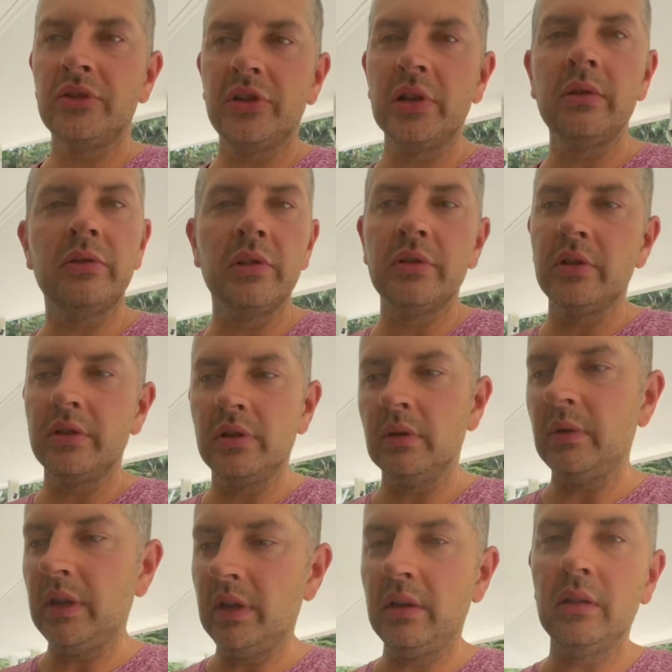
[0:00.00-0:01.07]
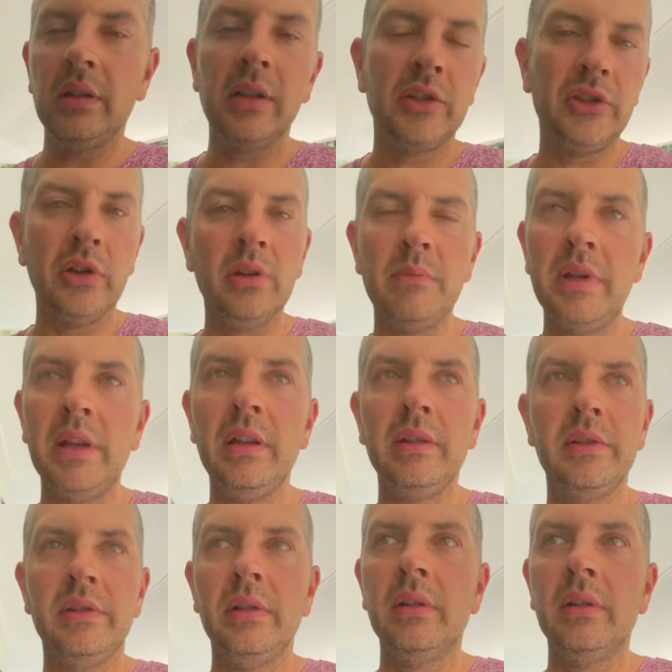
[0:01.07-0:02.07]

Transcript: children to do it in like 2 minutes.